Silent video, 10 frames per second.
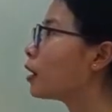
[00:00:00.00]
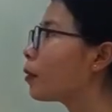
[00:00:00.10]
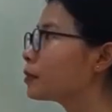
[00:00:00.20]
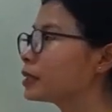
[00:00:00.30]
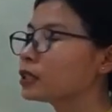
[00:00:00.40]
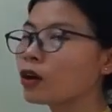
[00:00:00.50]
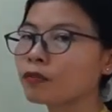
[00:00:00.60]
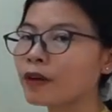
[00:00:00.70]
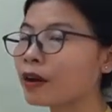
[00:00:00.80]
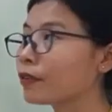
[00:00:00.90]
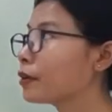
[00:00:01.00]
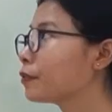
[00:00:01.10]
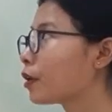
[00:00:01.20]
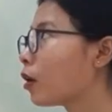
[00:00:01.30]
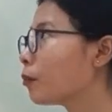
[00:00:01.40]
opposite or far away
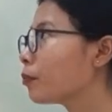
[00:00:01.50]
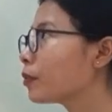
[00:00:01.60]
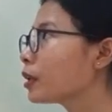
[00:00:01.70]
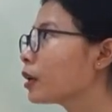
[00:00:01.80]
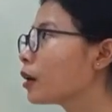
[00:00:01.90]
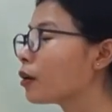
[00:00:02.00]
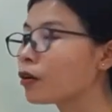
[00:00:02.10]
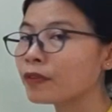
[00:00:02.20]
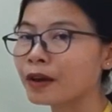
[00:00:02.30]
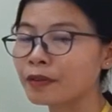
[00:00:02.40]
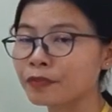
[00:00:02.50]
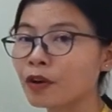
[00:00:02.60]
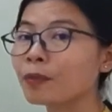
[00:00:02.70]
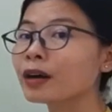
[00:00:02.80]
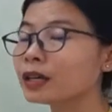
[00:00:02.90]
from or far away
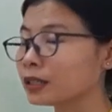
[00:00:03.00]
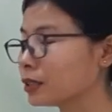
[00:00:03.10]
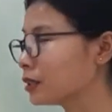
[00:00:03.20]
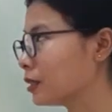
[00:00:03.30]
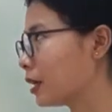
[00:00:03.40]
from us.